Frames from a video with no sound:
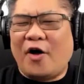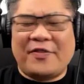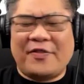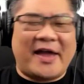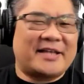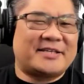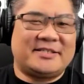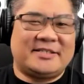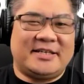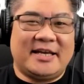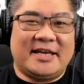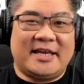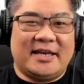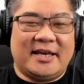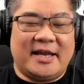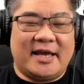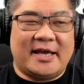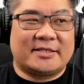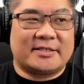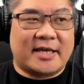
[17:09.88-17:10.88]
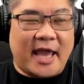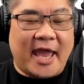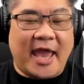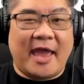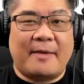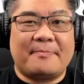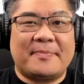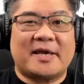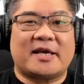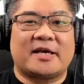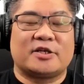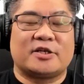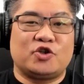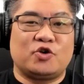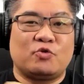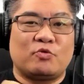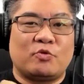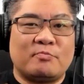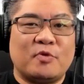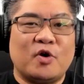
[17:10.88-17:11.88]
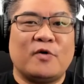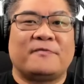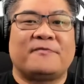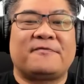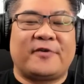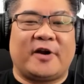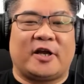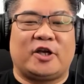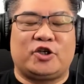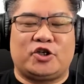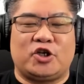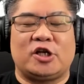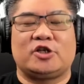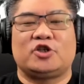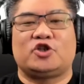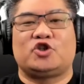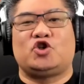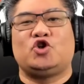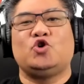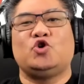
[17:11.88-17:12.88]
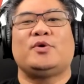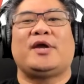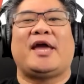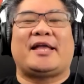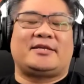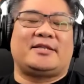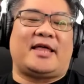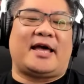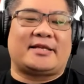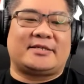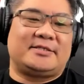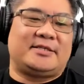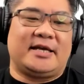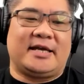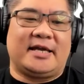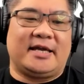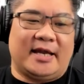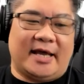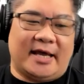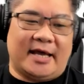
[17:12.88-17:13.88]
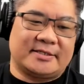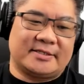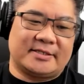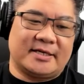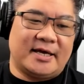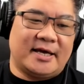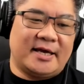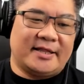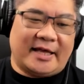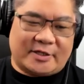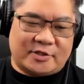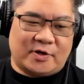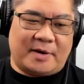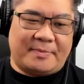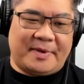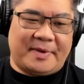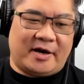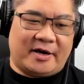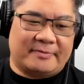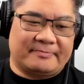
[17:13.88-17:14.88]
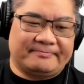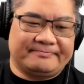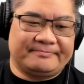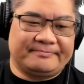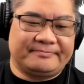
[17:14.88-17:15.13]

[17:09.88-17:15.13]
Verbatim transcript: that stickiness came because you removed friction to get to that stickiness. That's what I'm hearing. Yes.